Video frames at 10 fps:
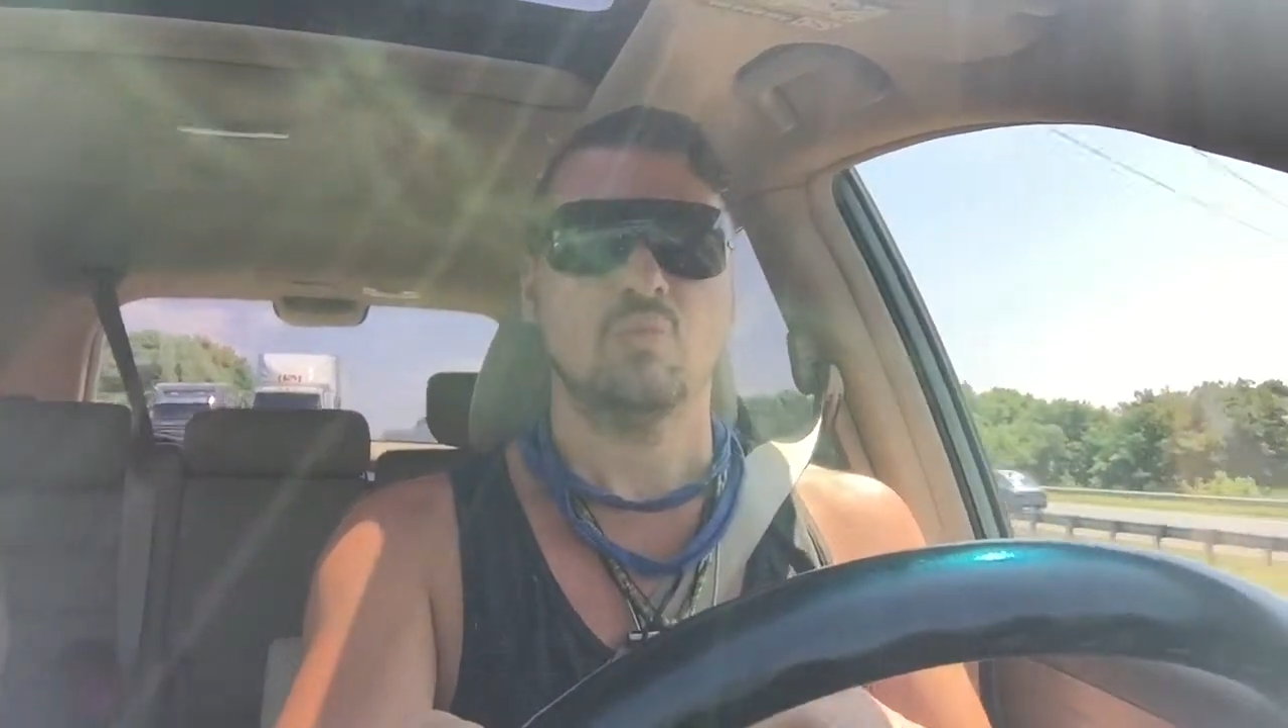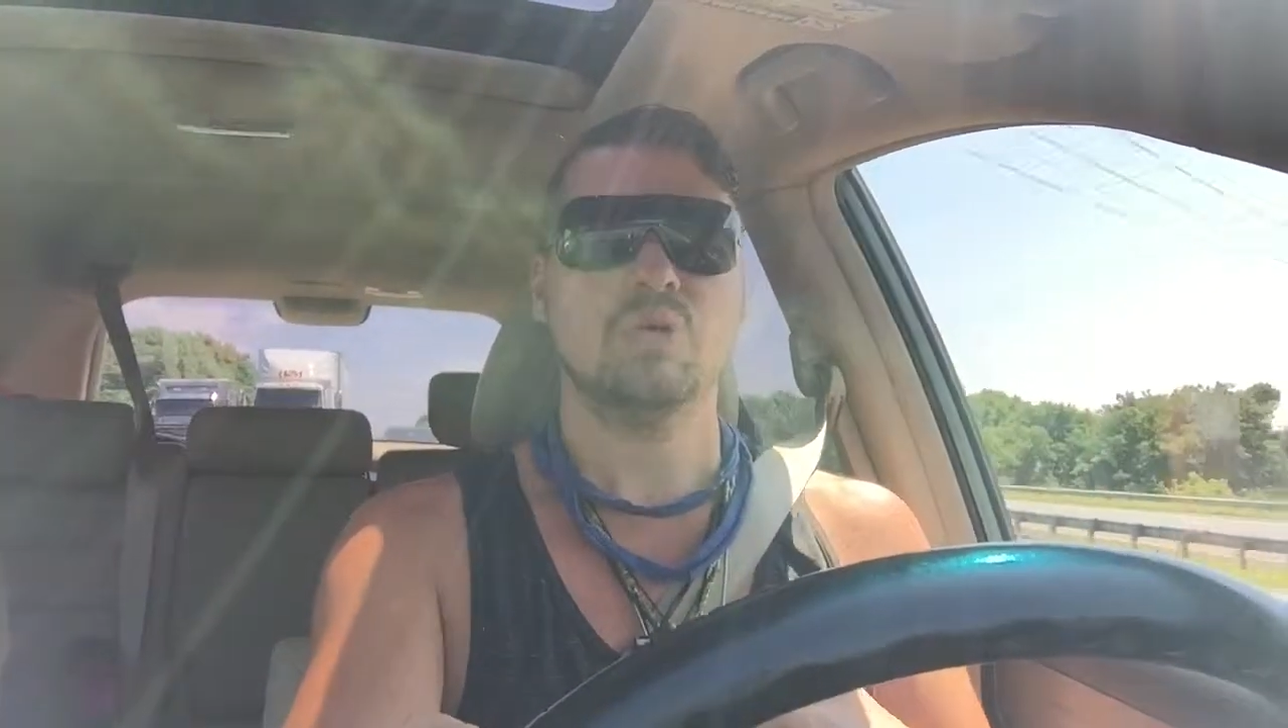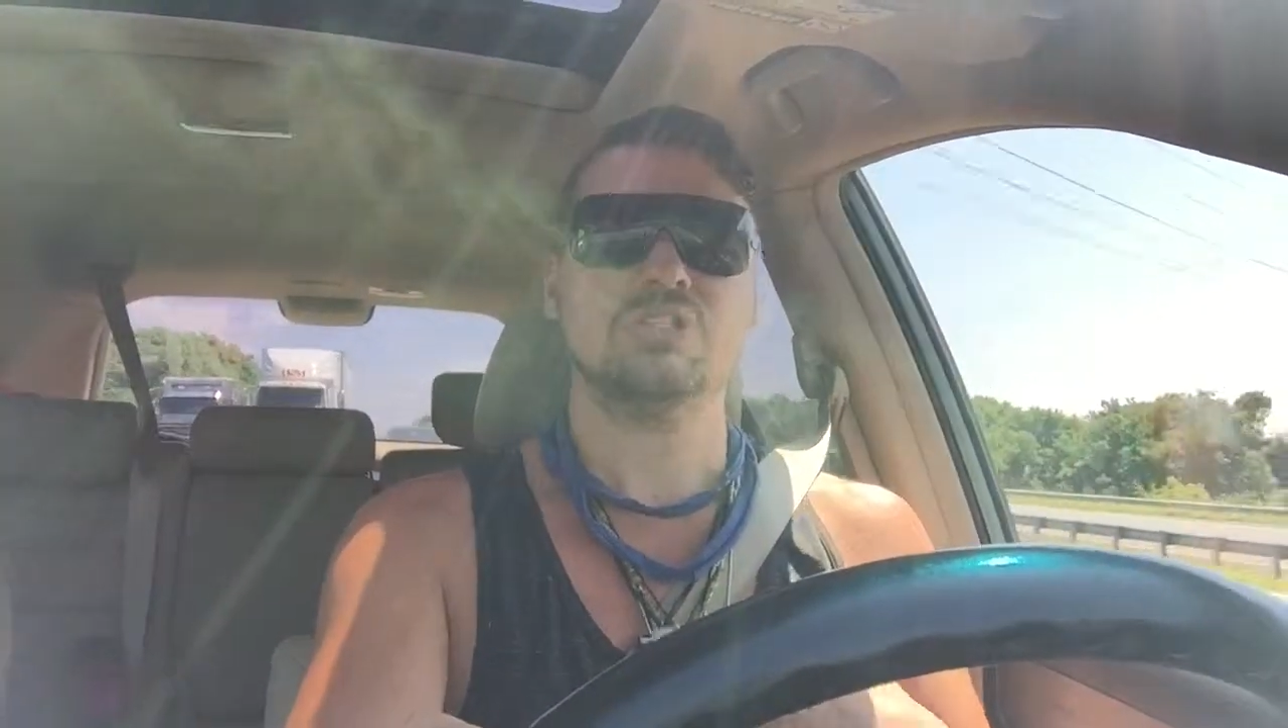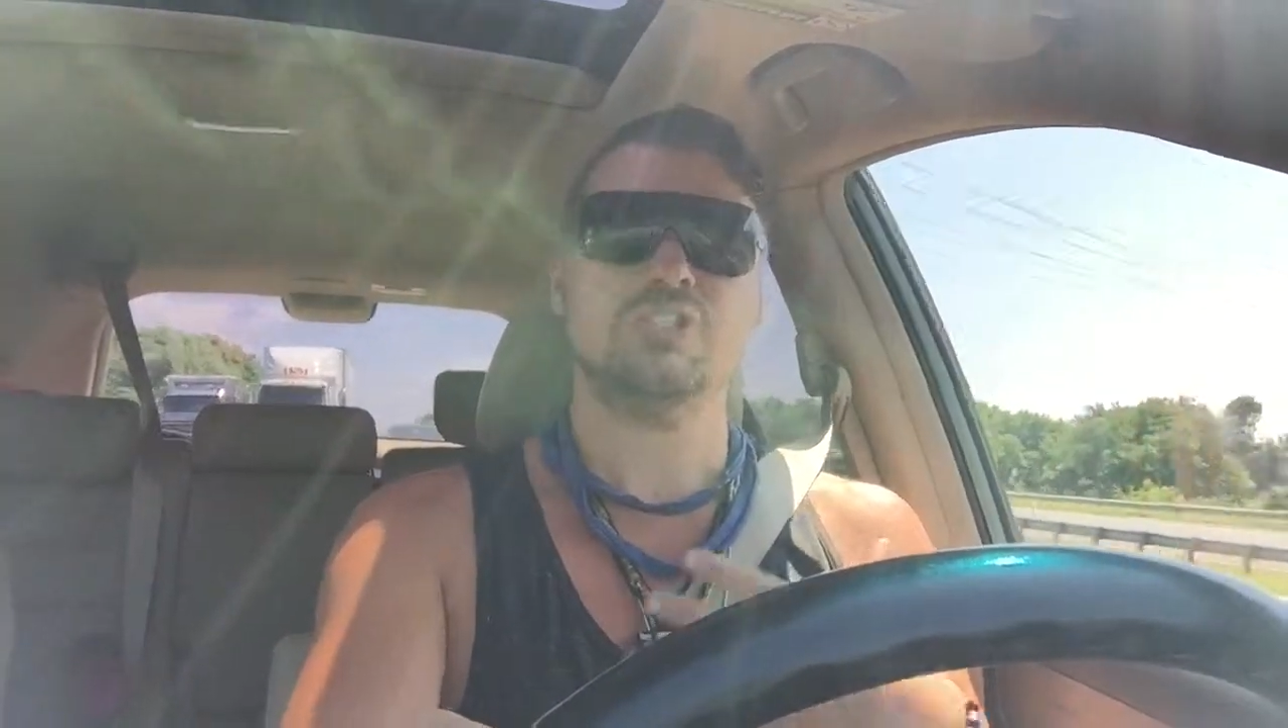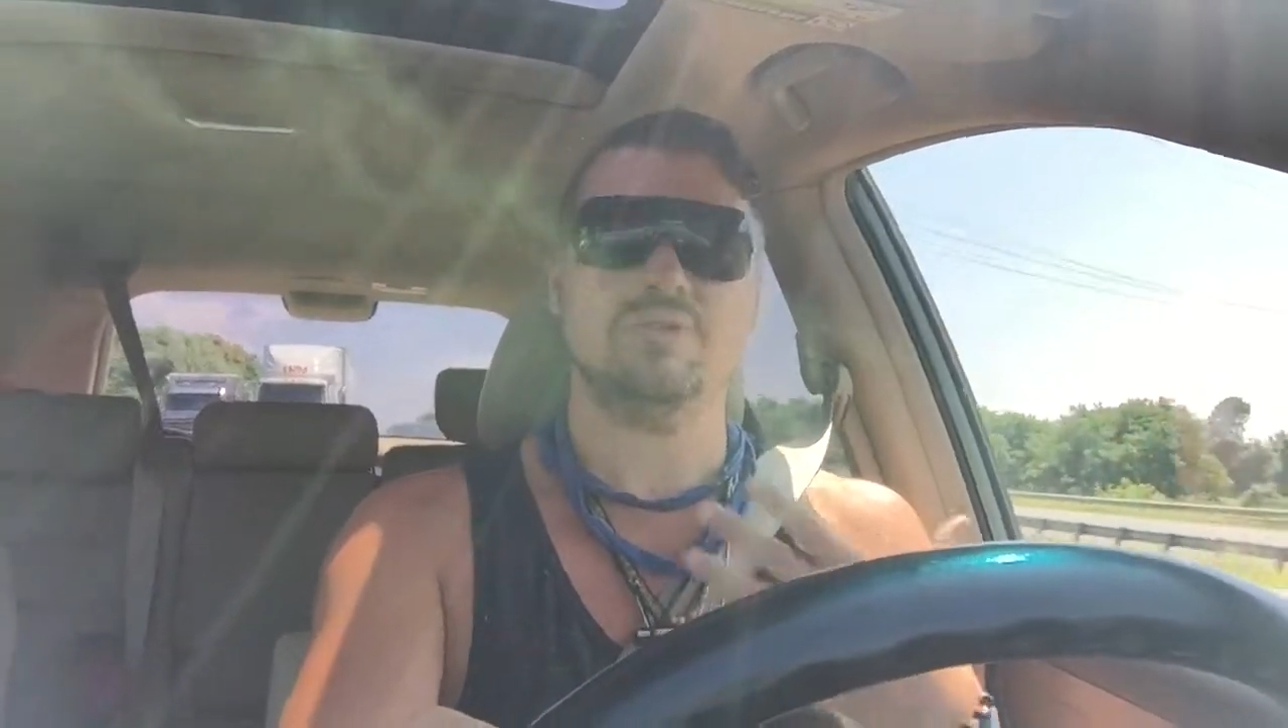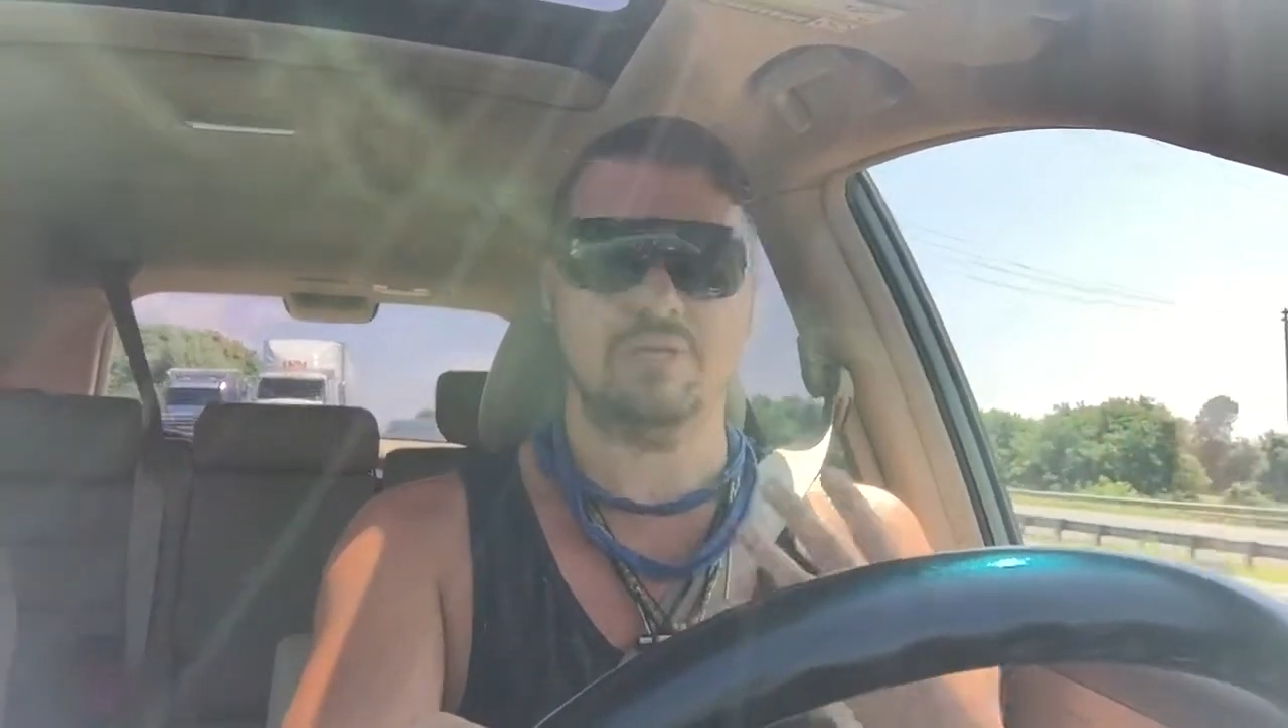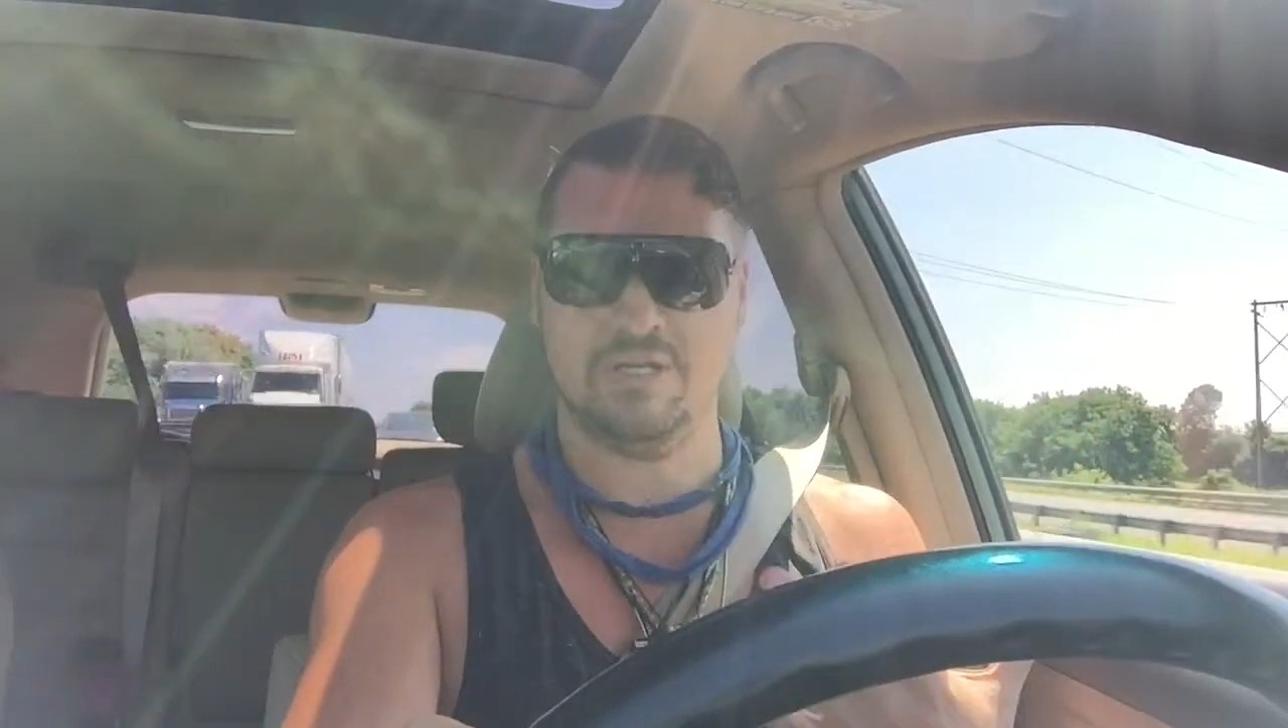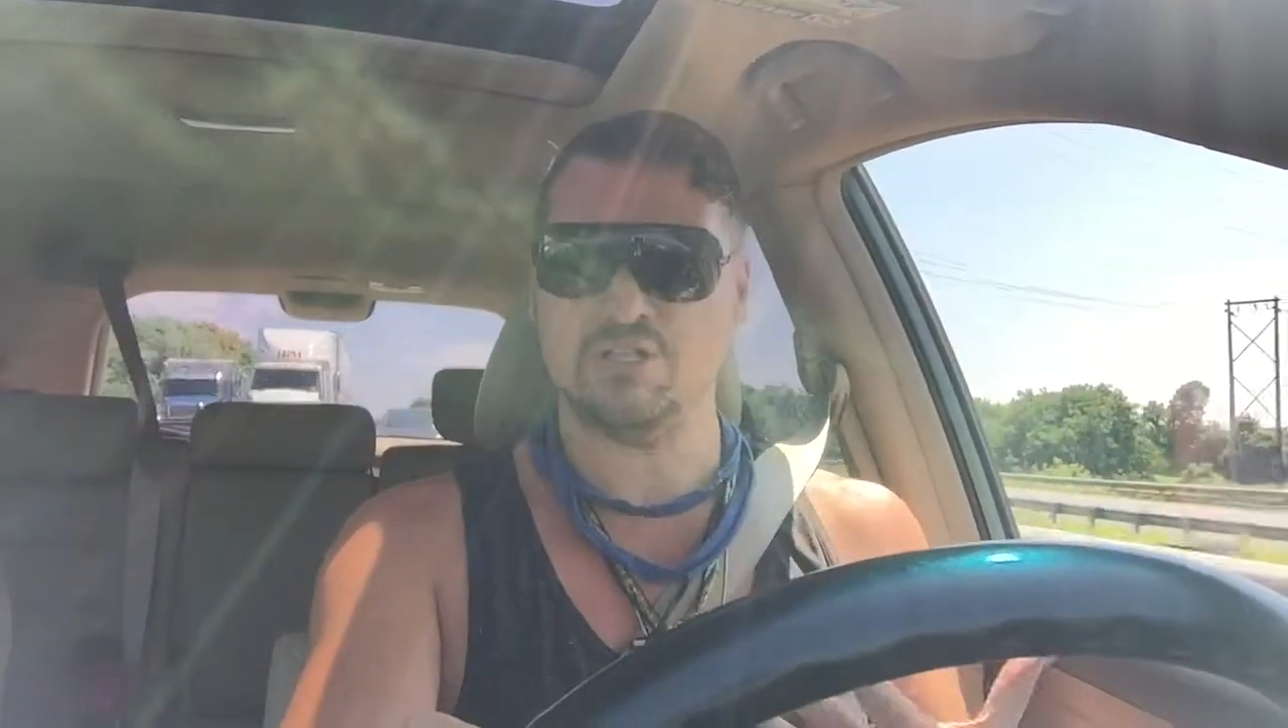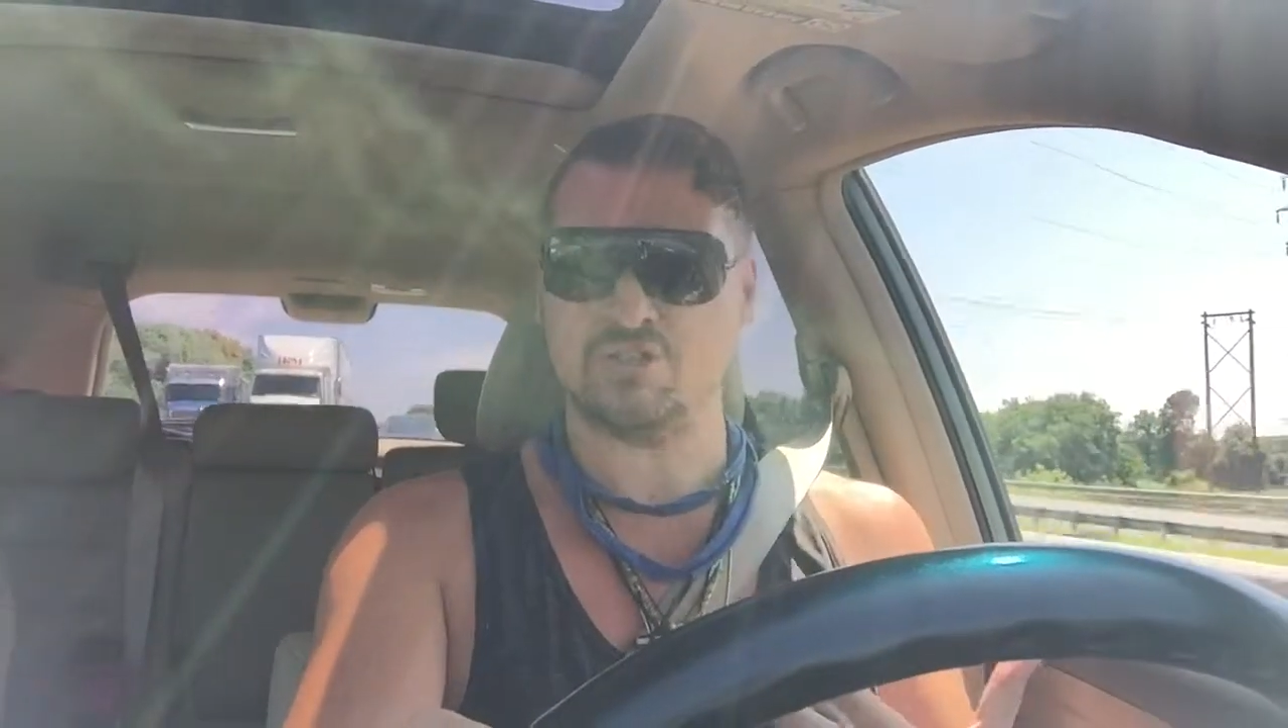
which in